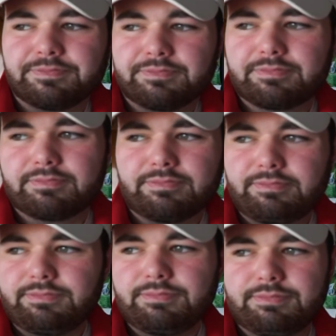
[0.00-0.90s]

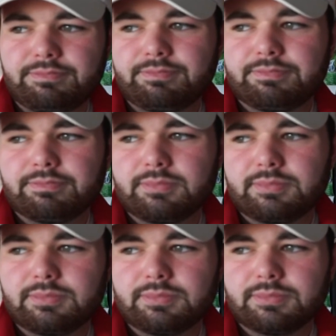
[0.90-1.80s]

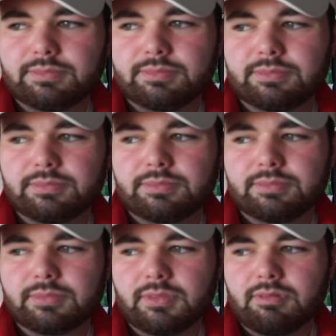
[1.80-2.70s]
(no one is talking)